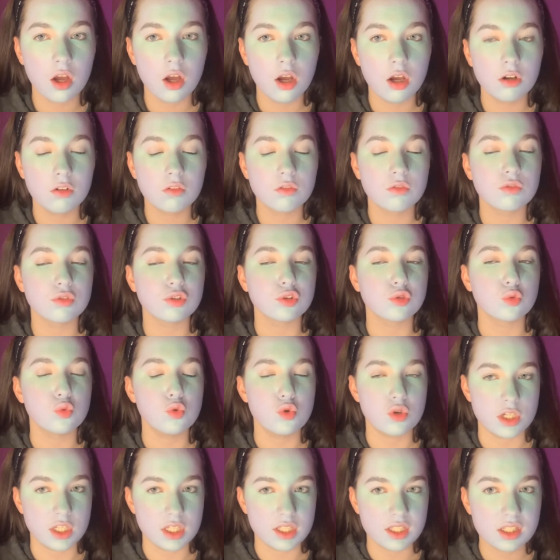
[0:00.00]
for
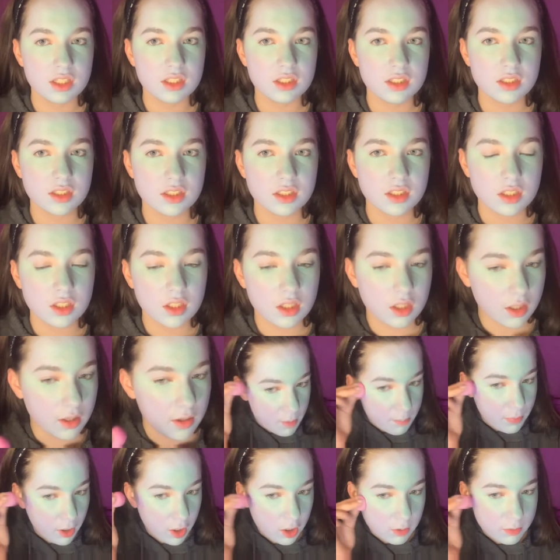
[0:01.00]
weeks.
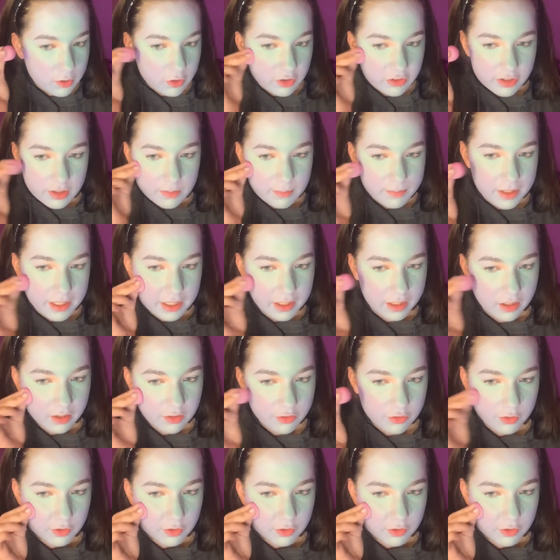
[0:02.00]
Purples and pinks for